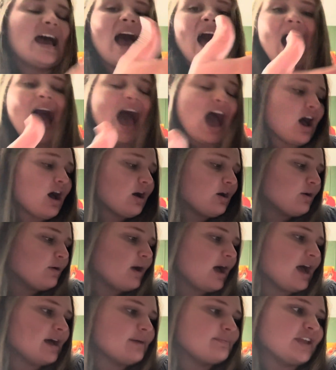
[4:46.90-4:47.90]
How
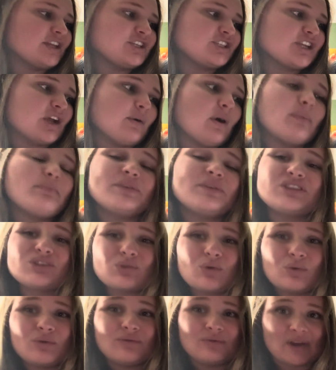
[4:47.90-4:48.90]
they show up in
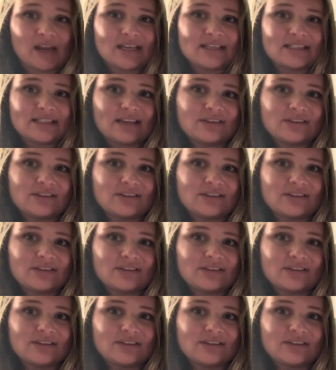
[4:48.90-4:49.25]
school and friends.